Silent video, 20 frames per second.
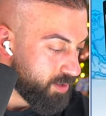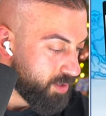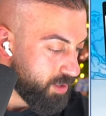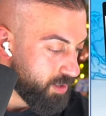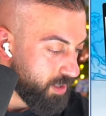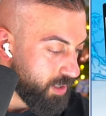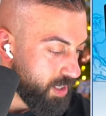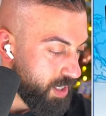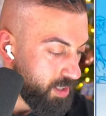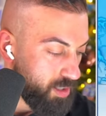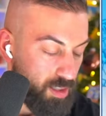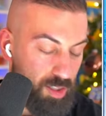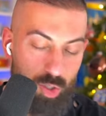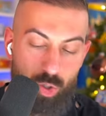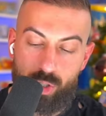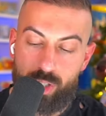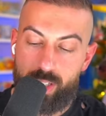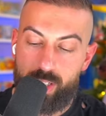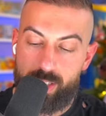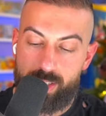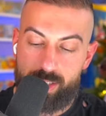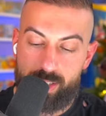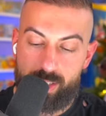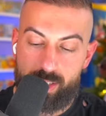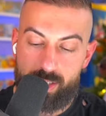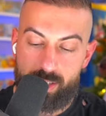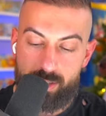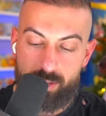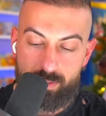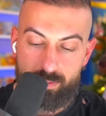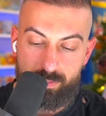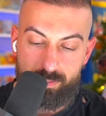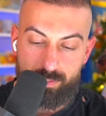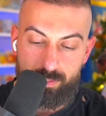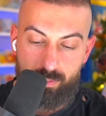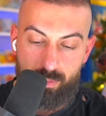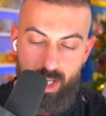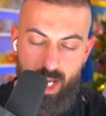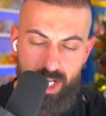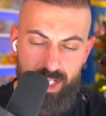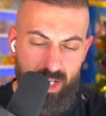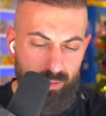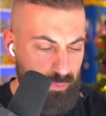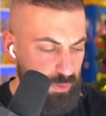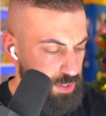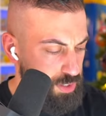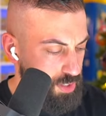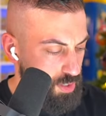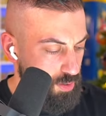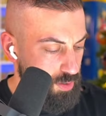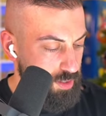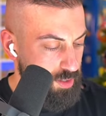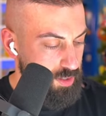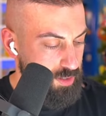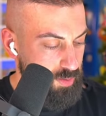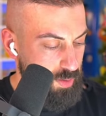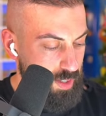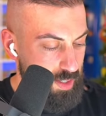Good luck, Lucas. I definitely showed yours,